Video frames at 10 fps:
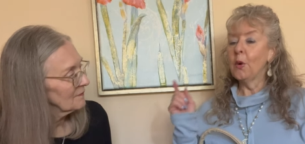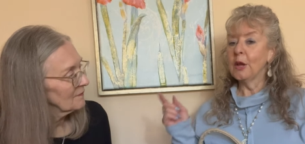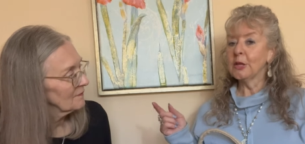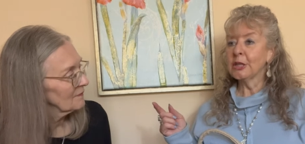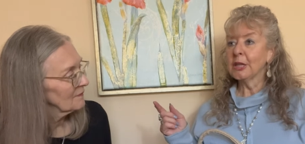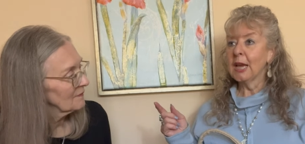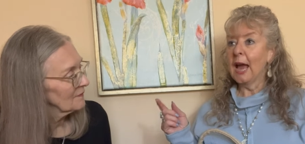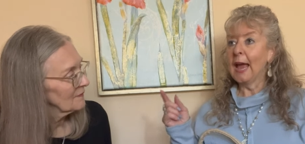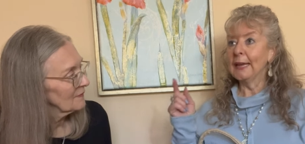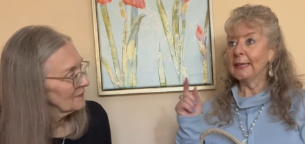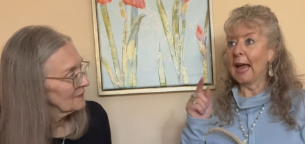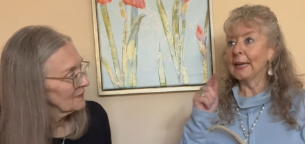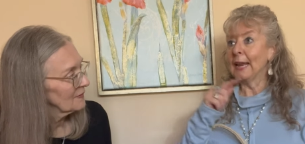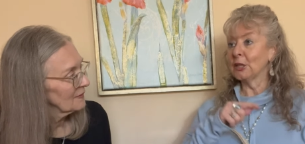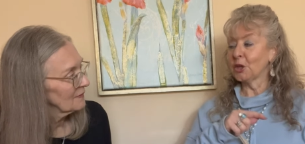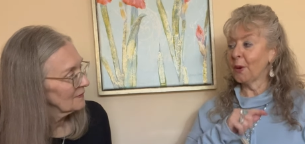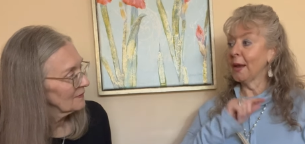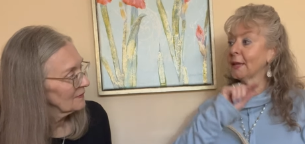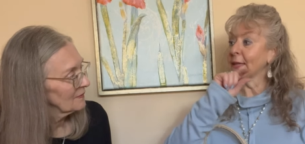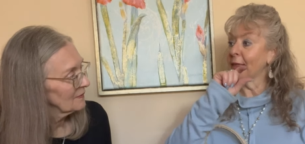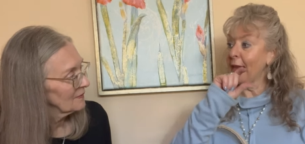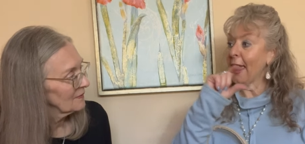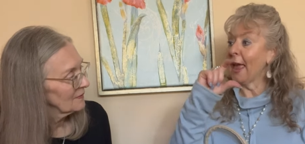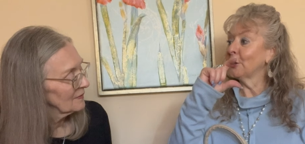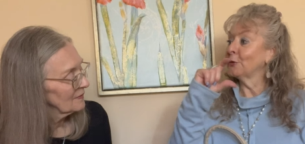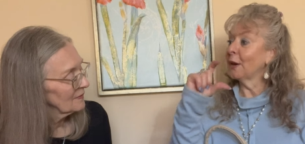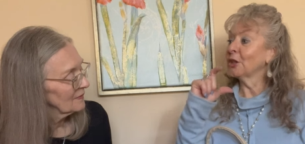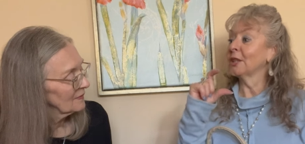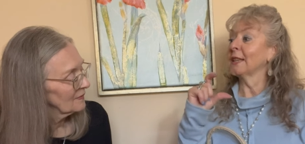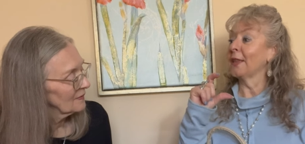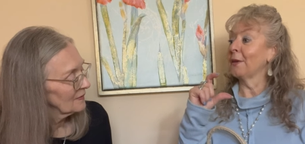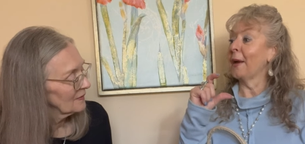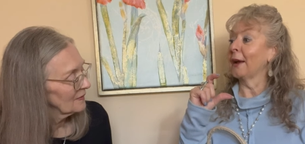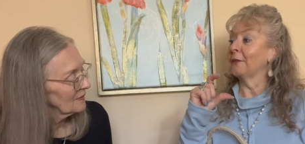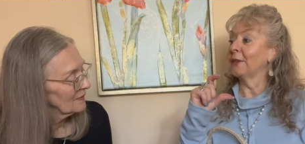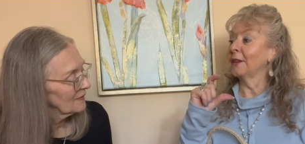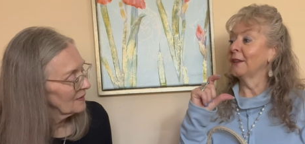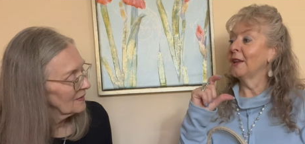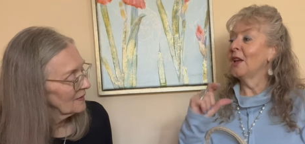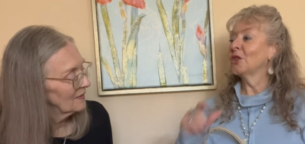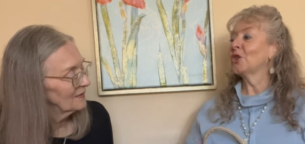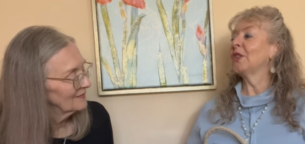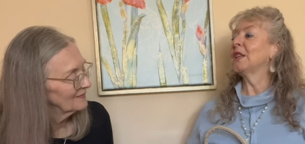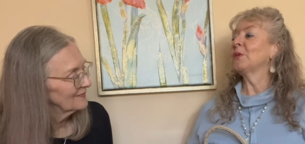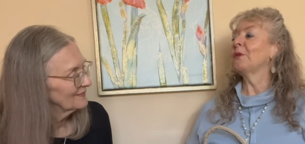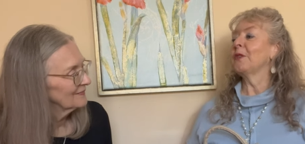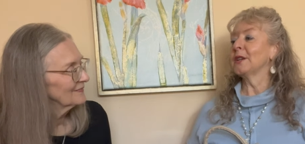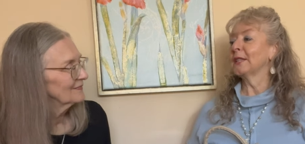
Speaker 1: which I had gotten at JoAnn's, and that had directions on the back of it. So these were very